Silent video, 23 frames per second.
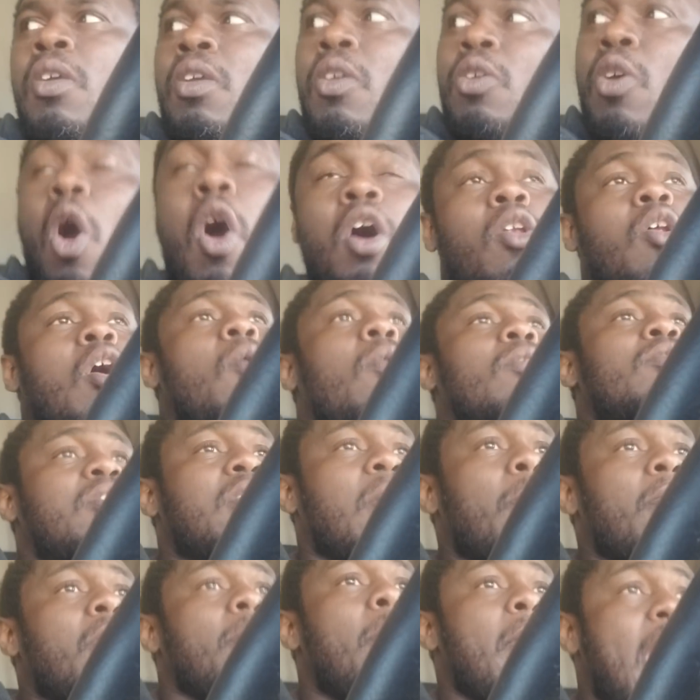go along with
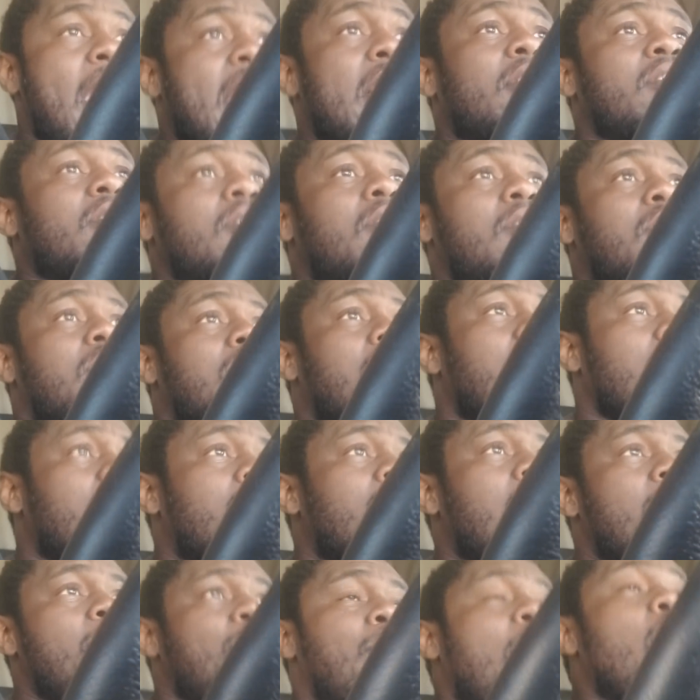some of them agents
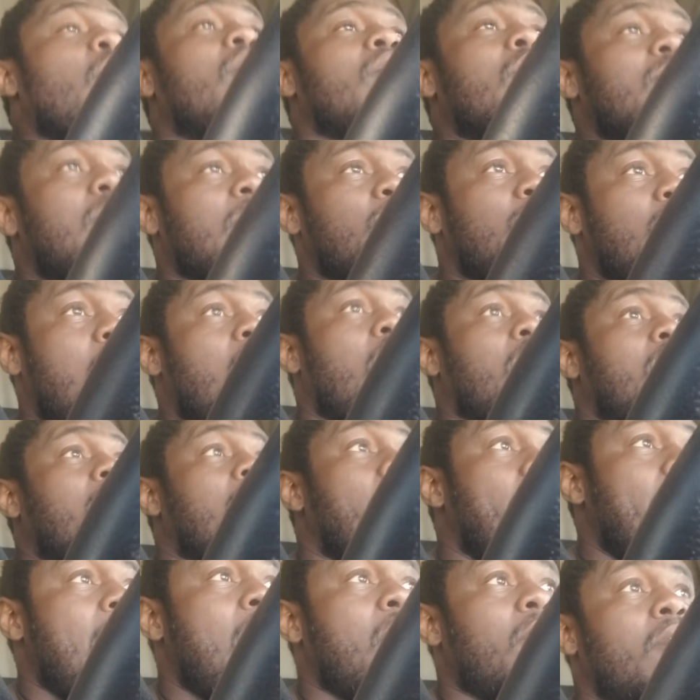and brokers I'm talking
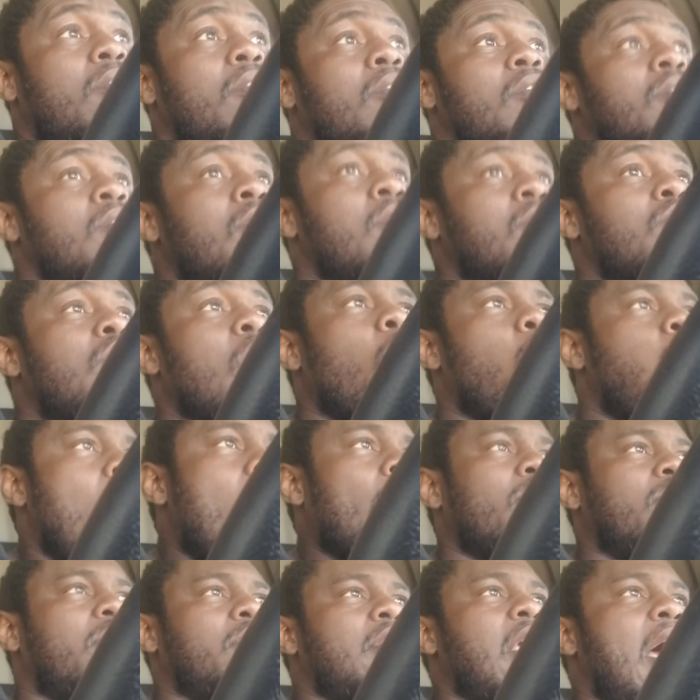about. The
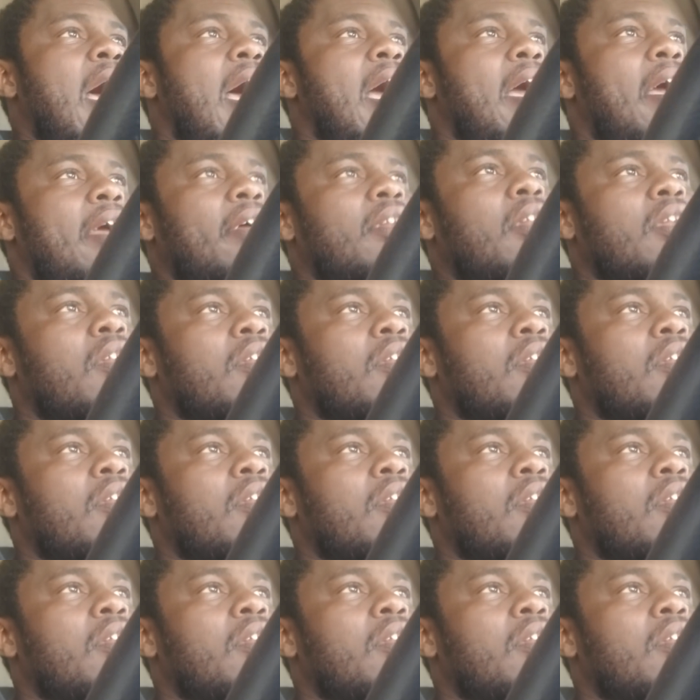worst kind.